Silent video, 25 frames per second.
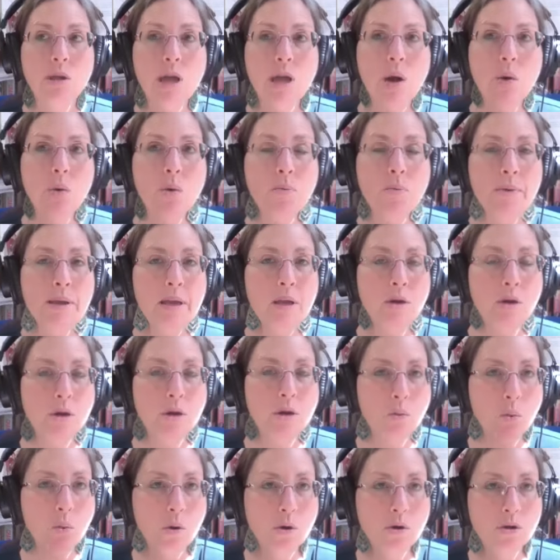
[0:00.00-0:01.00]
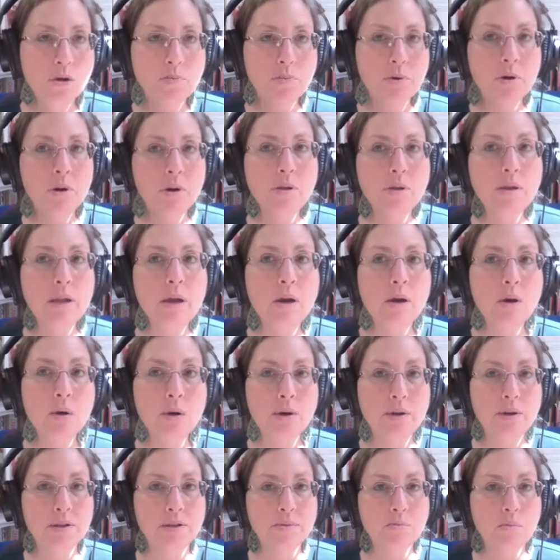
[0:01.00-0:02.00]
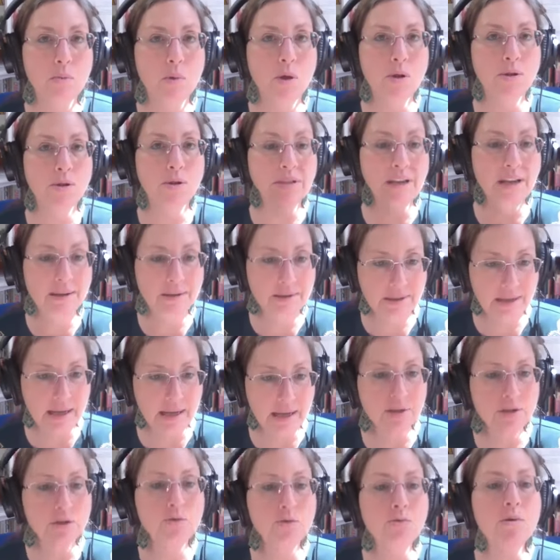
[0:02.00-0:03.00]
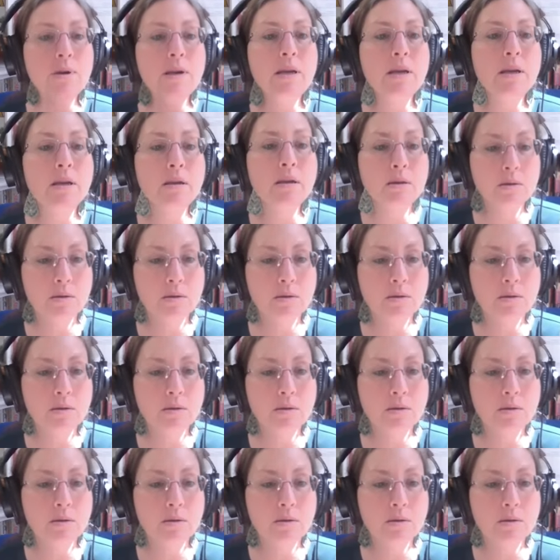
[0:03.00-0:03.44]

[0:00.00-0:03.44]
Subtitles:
that would be a good word to put in there is multi-sensory.